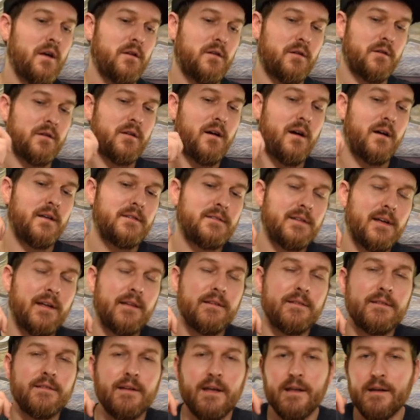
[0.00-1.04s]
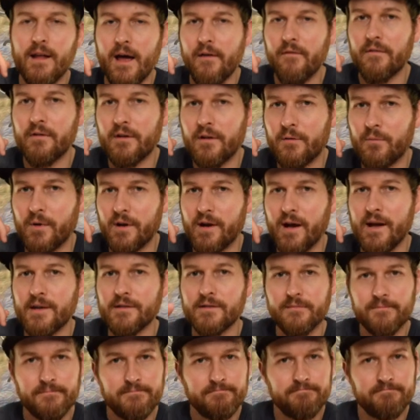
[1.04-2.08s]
good content and have a good one, guys.